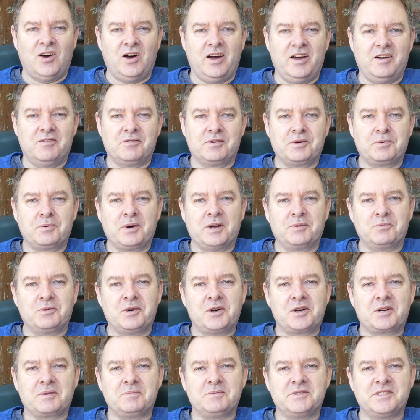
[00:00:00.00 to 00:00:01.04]
Hi everyone,
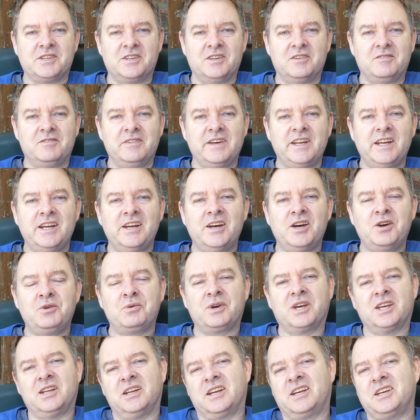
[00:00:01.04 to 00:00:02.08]
welcome to the video.
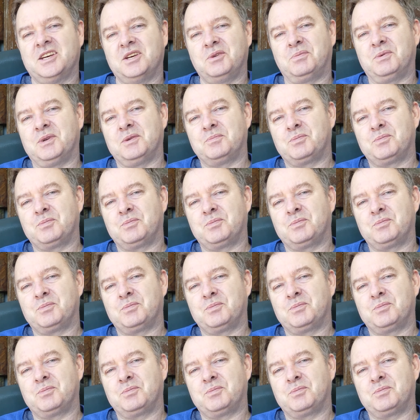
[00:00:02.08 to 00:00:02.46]
We're going to keep